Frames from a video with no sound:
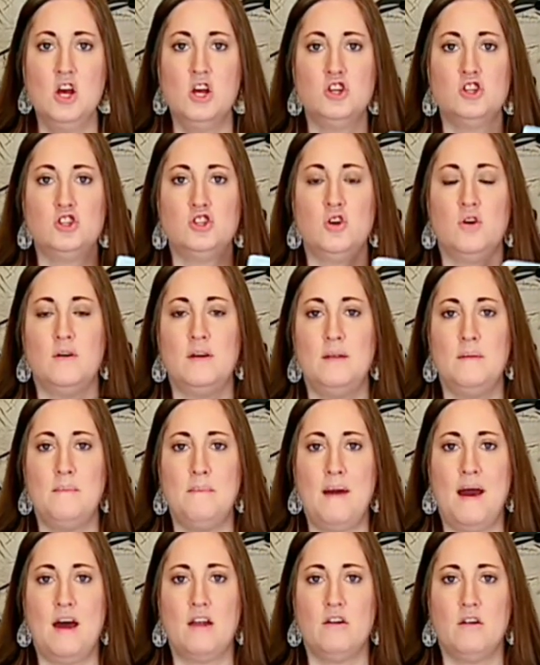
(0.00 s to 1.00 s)
So in a
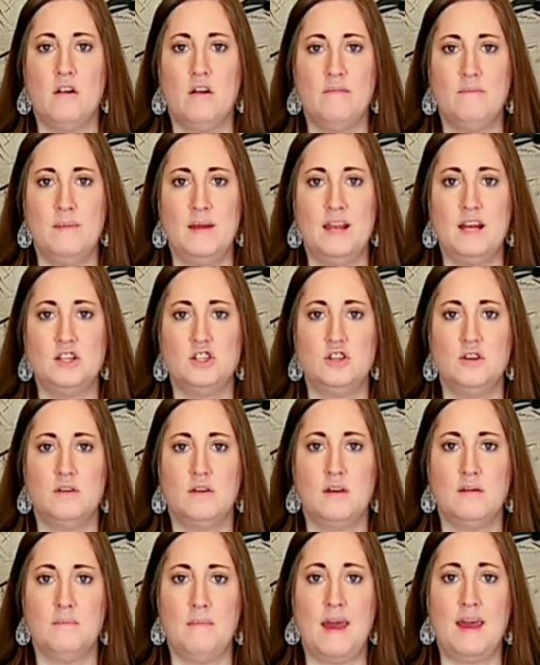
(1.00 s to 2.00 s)
matter of minutes, you
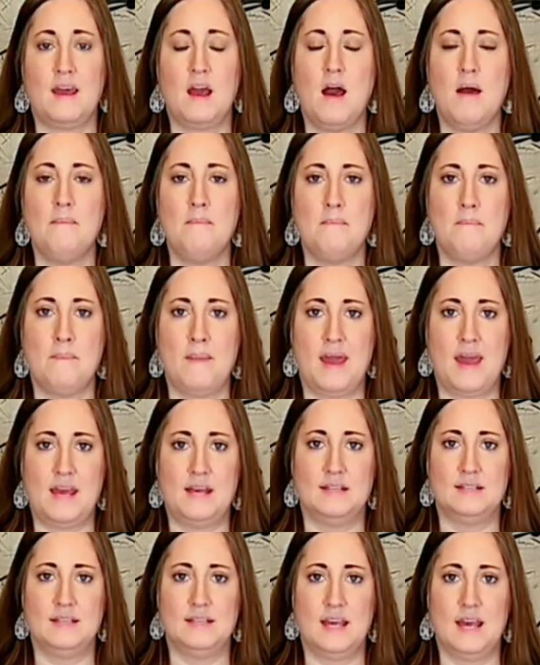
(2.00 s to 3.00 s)
can make
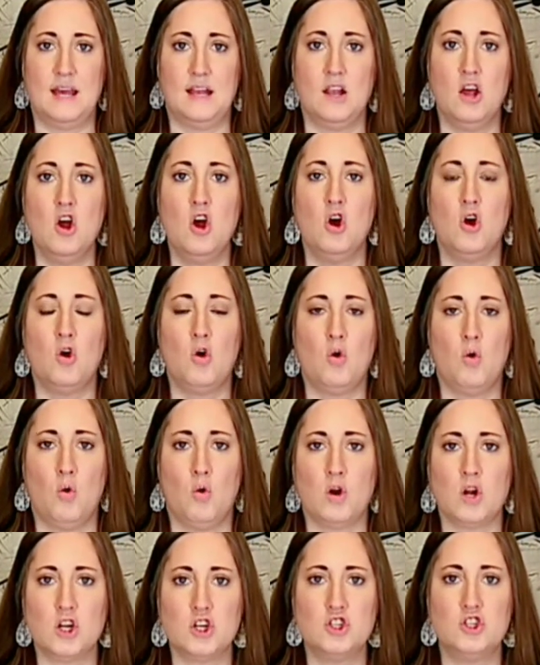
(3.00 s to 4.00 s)
amazing,
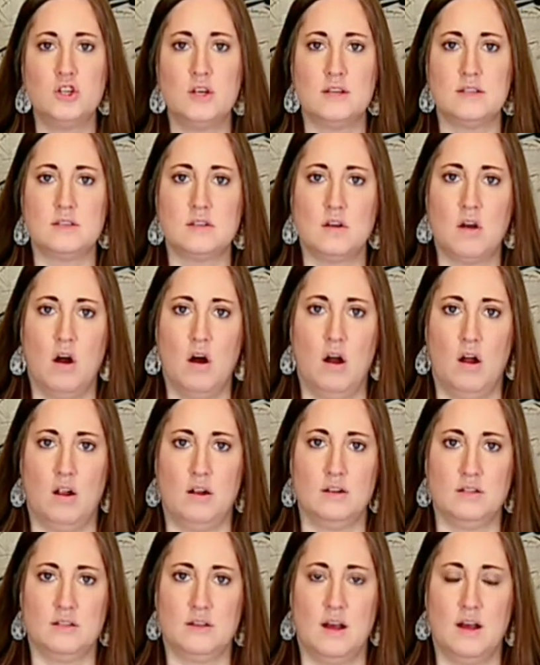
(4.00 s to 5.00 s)
gorgeous
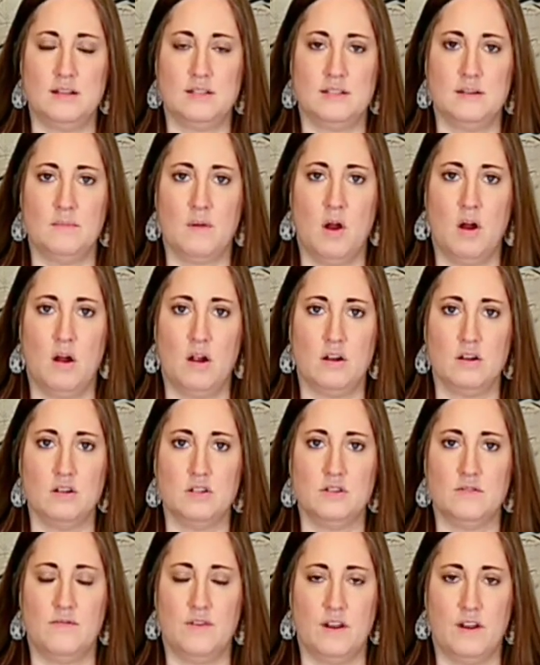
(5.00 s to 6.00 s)
cards, custom
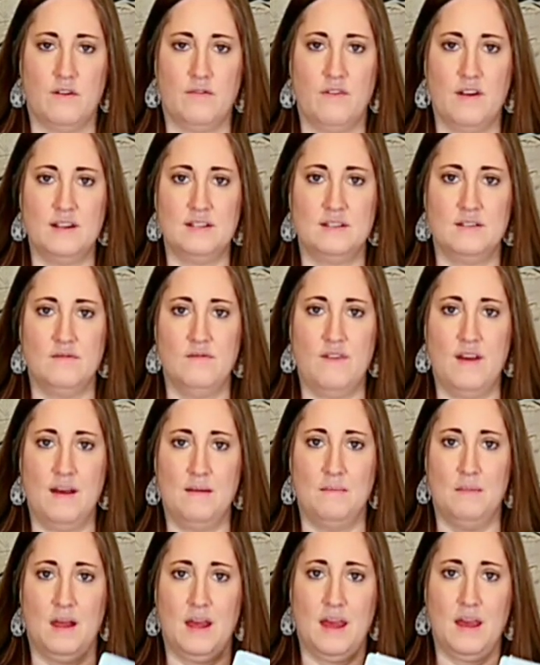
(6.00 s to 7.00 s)
cards for your friends and
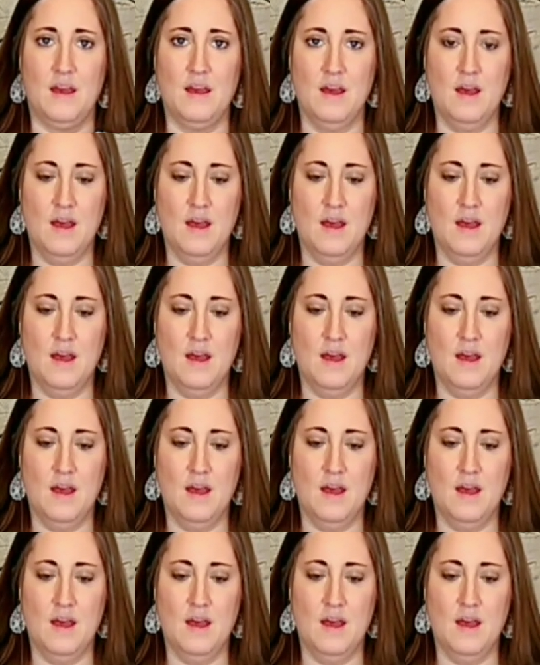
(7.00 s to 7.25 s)
family,